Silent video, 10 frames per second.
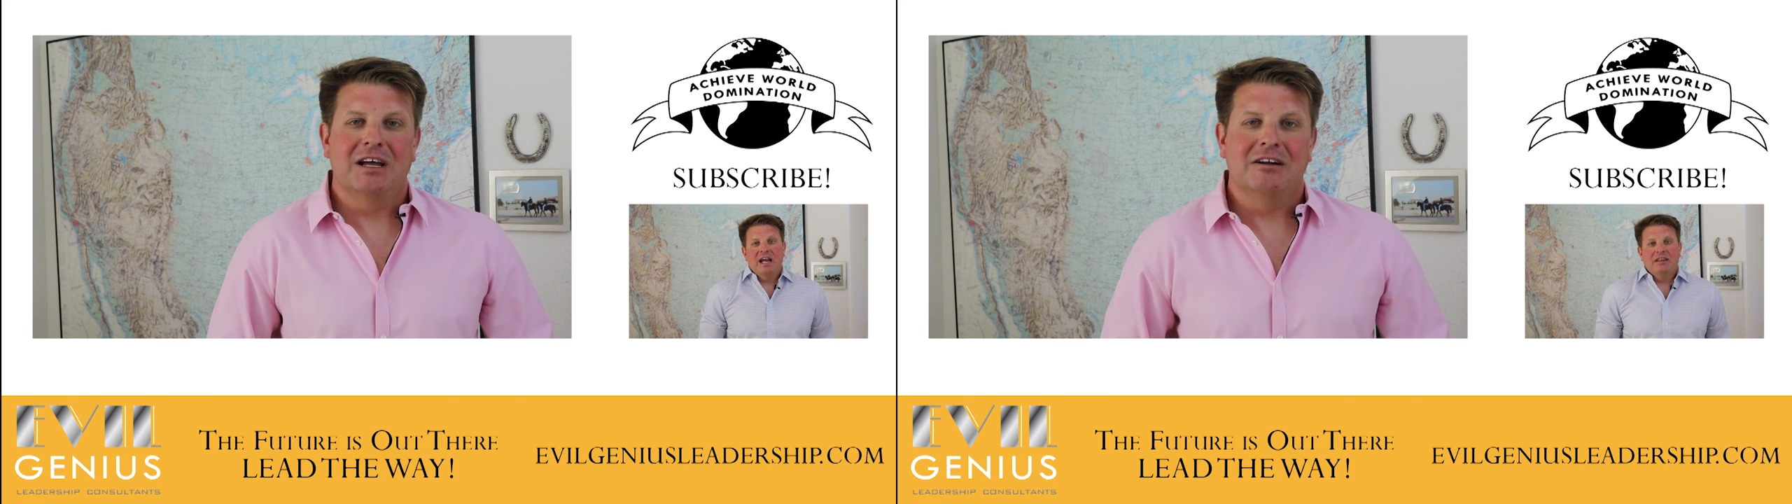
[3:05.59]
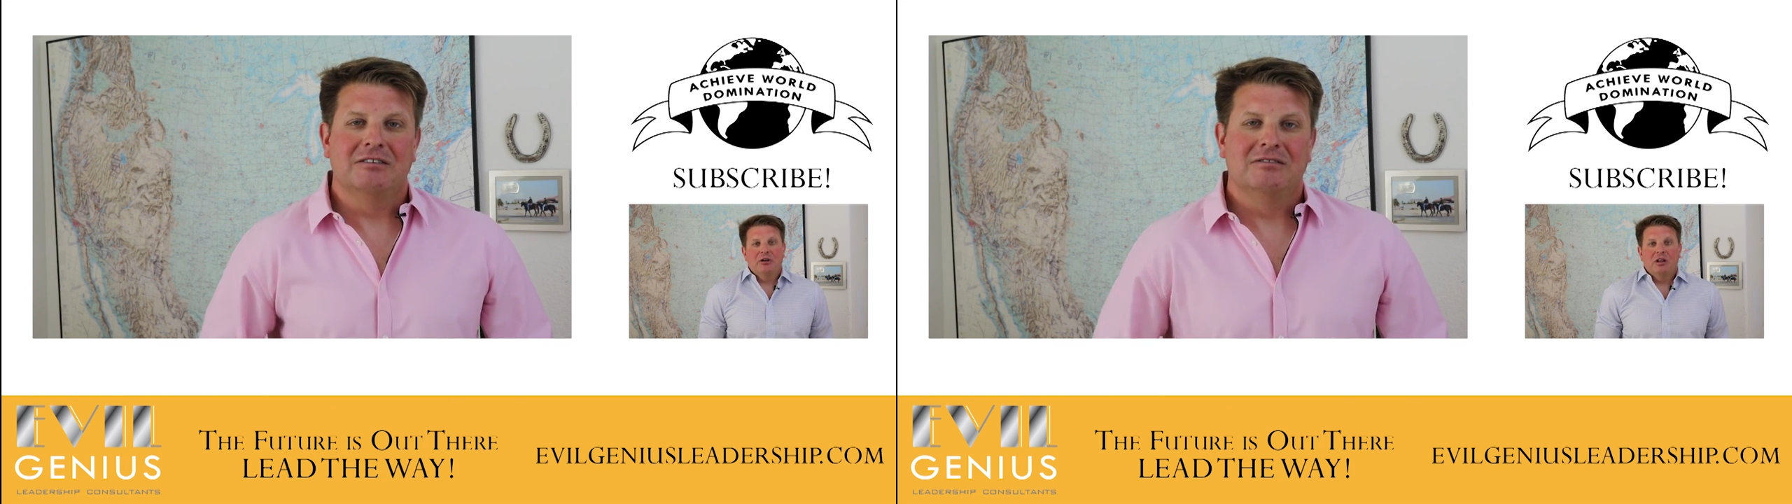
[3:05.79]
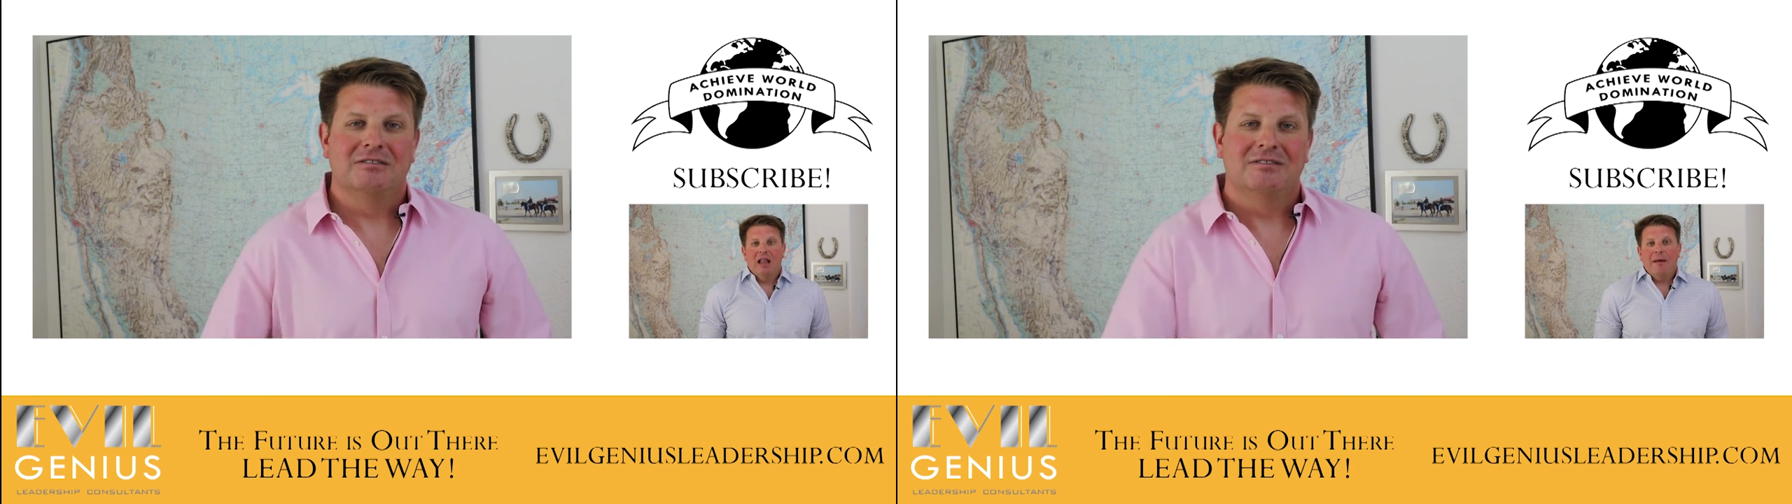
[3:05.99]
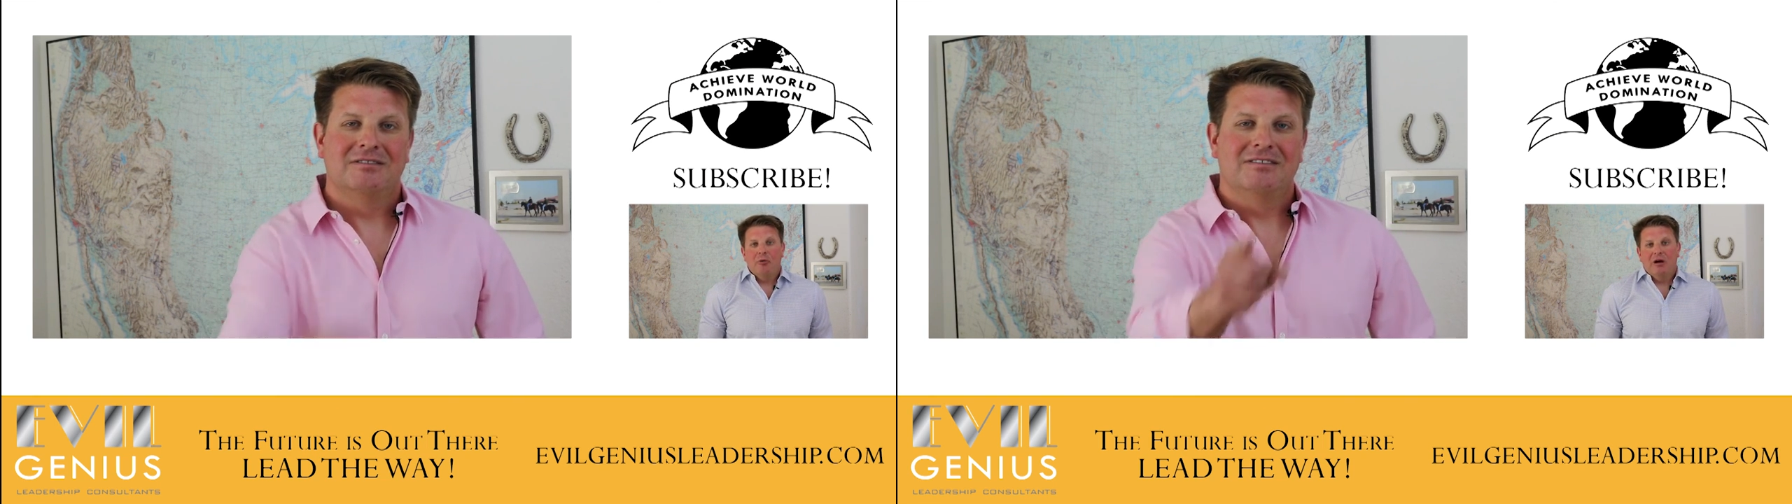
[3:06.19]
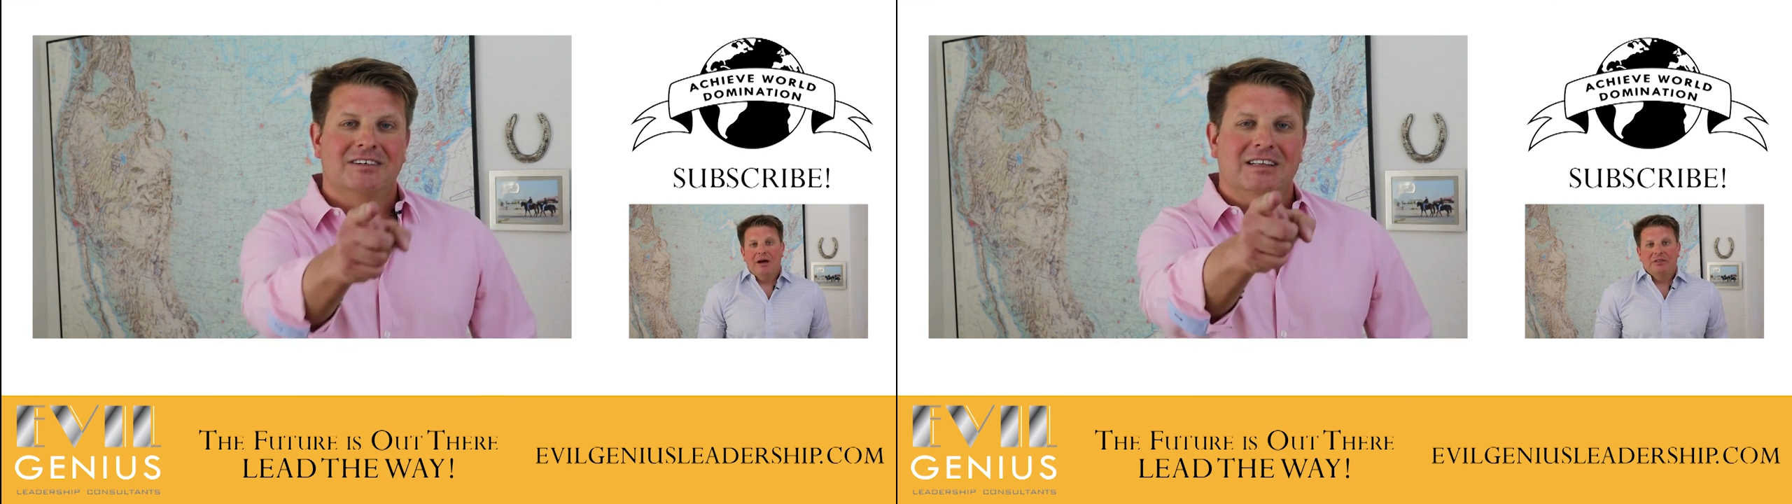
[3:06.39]
there.
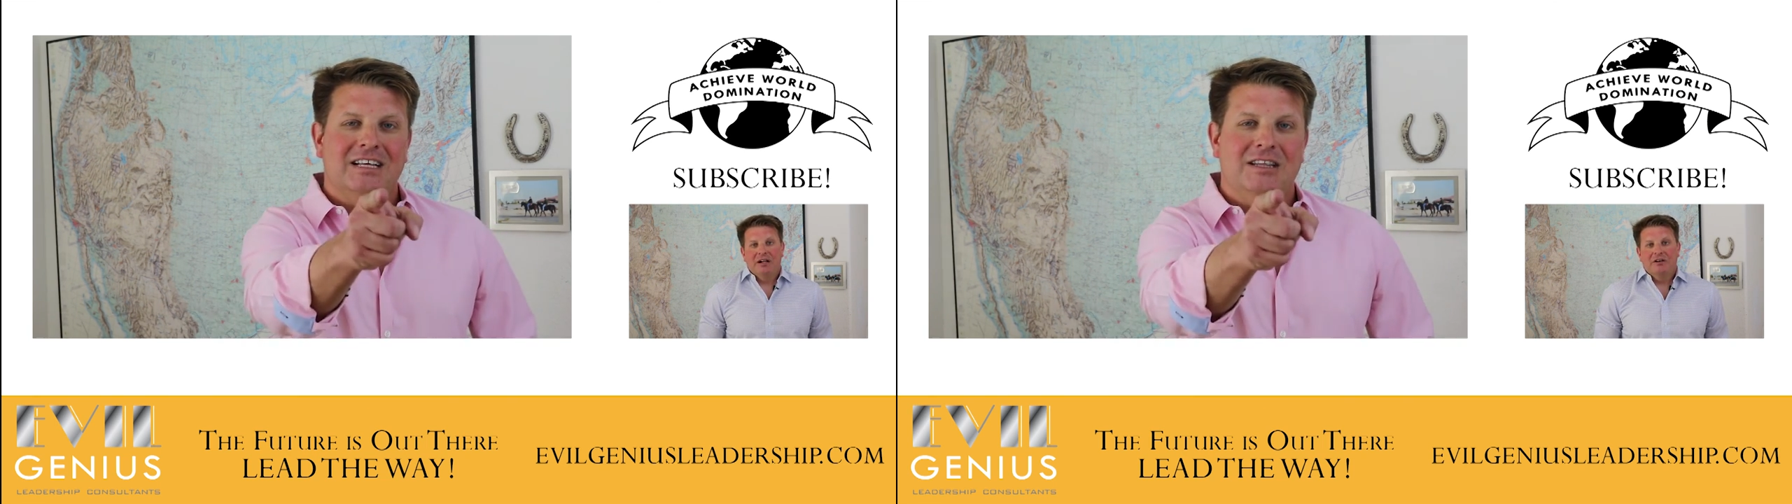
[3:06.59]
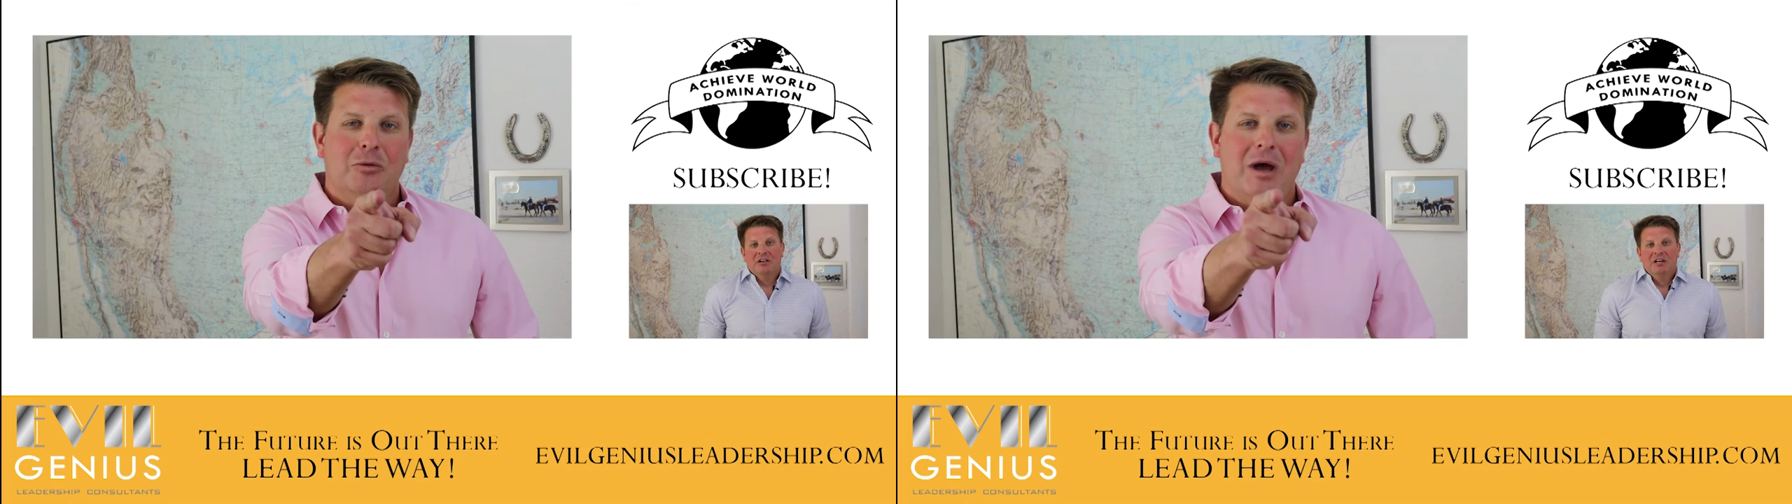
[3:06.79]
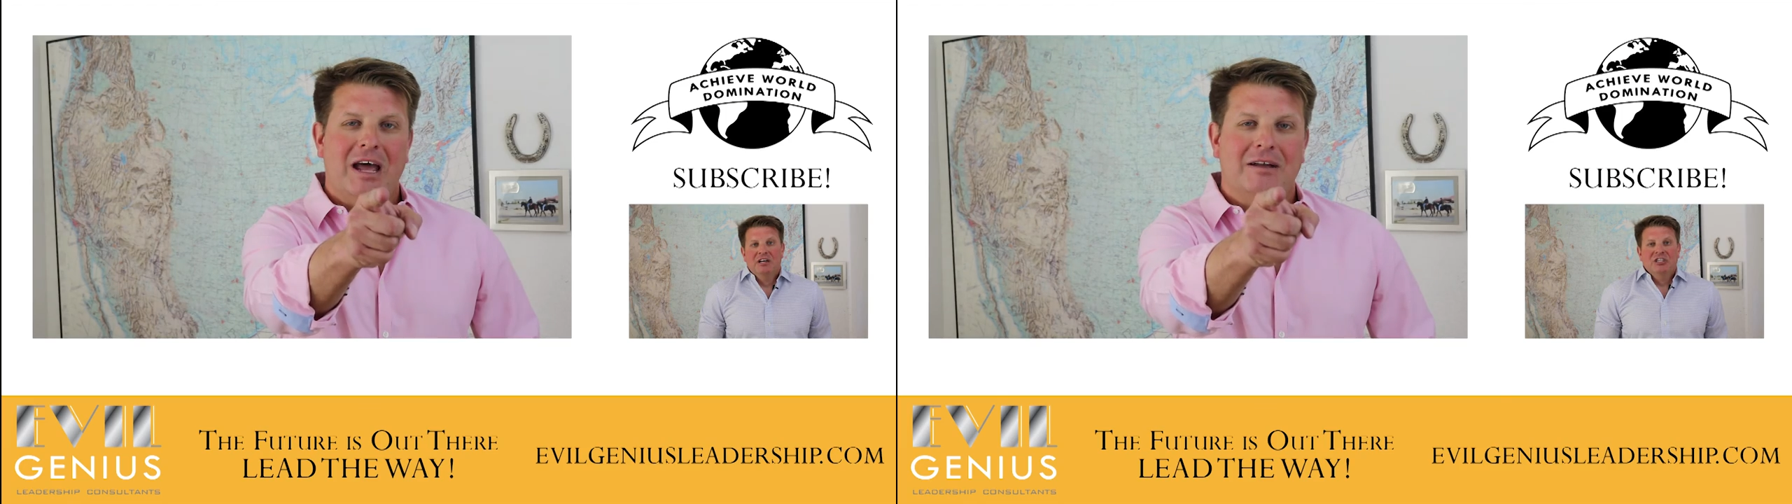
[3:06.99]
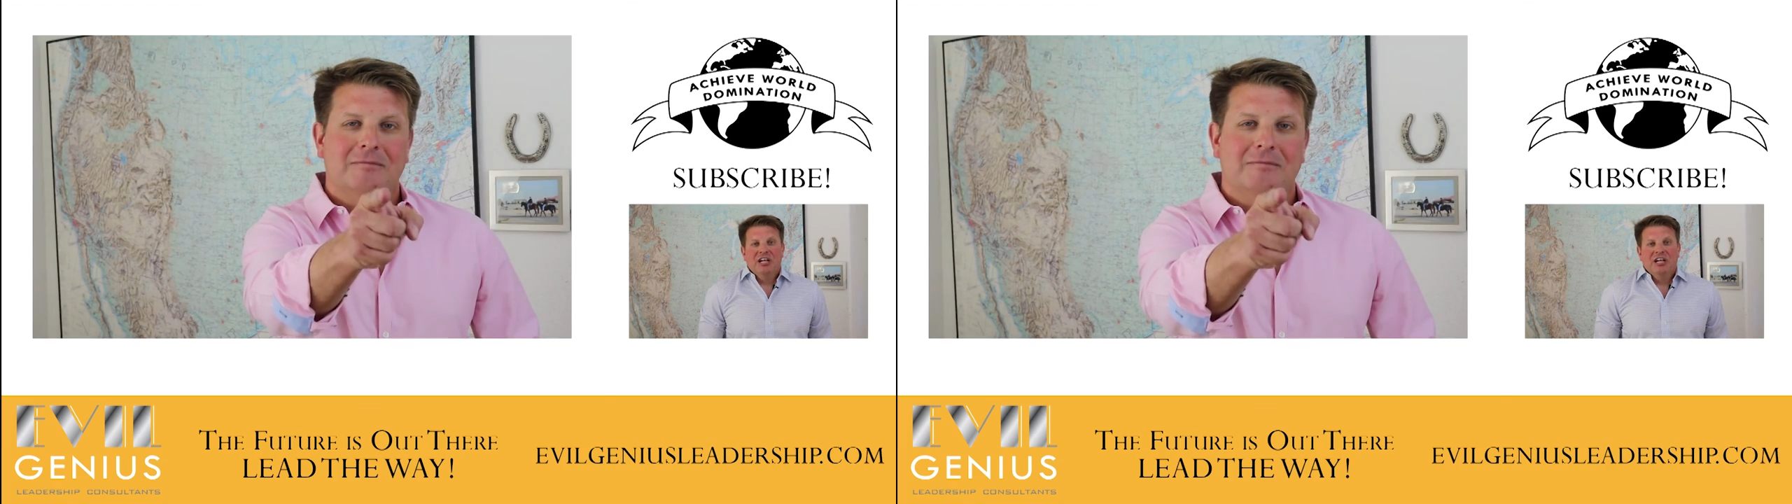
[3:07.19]
Lead the way.